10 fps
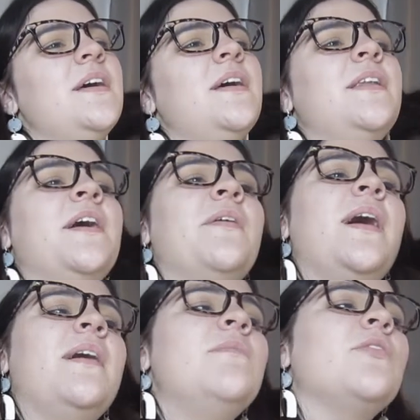Now,
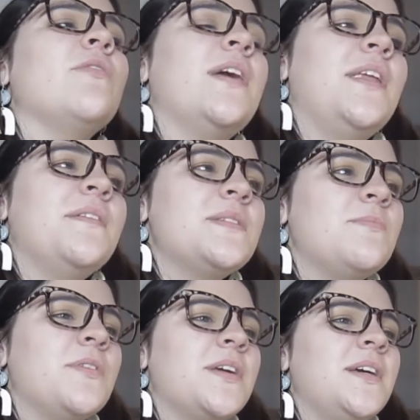I'm creating this
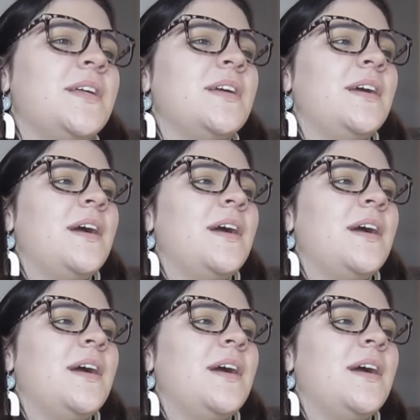Blooket,